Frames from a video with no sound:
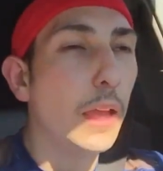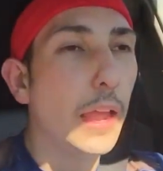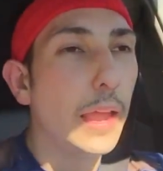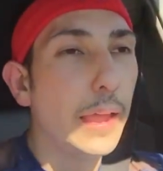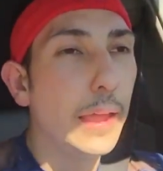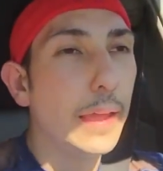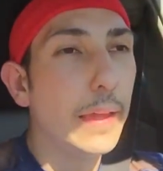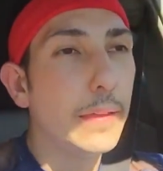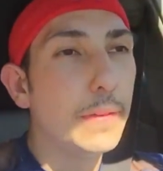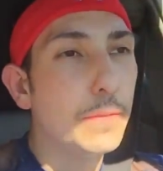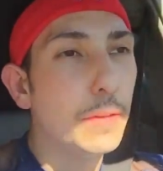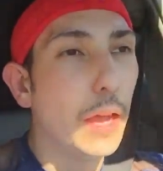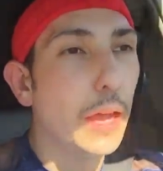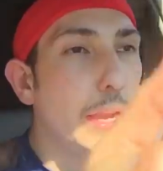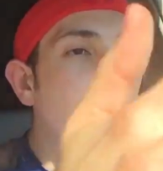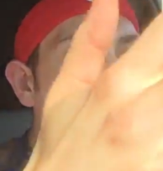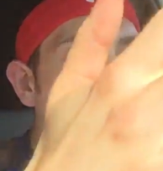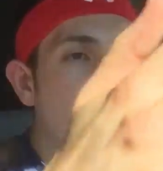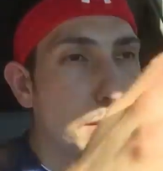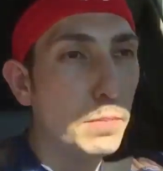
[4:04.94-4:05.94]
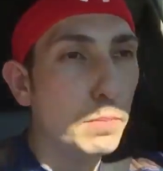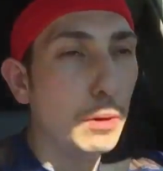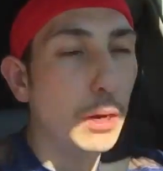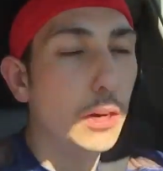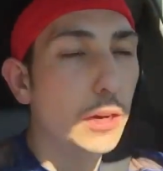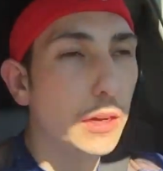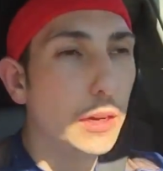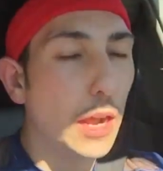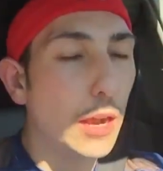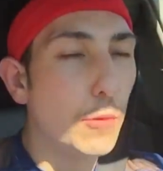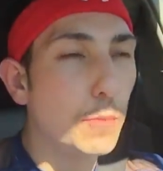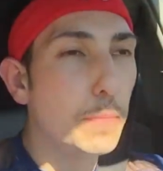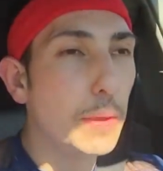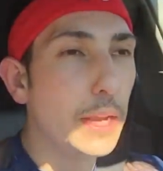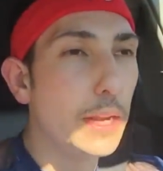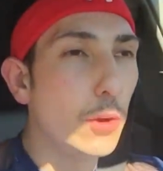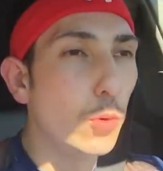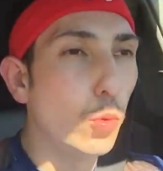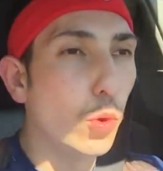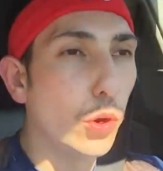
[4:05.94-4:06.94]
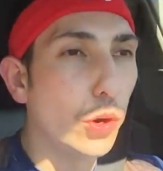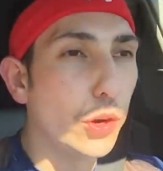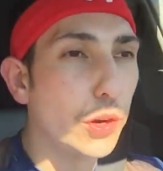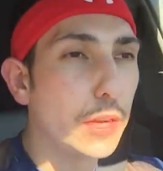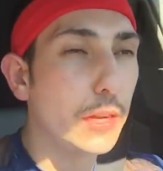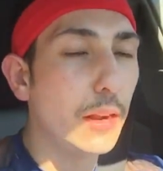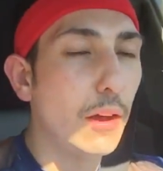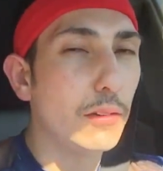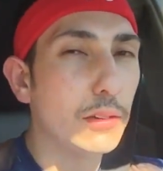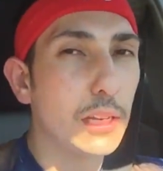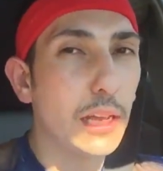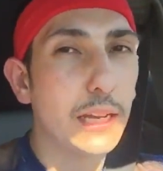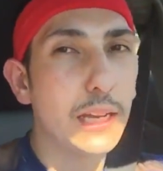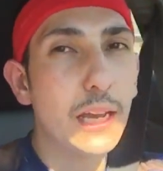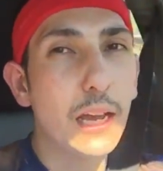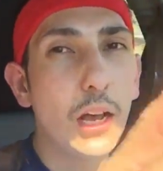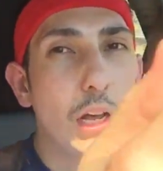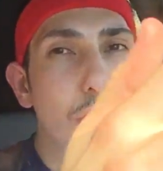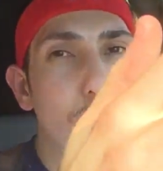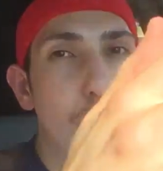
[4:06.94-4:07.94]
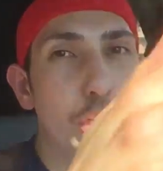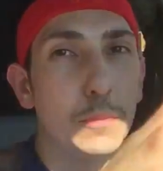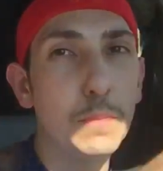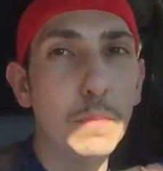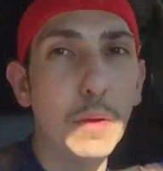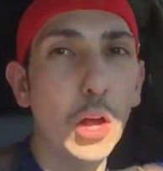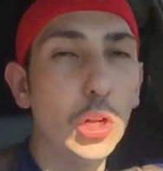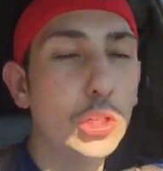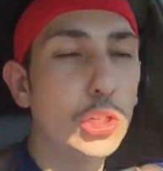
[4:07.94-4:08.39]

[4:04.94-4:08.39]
and I had the bun. I made it work. And I was like, yeah, I'll just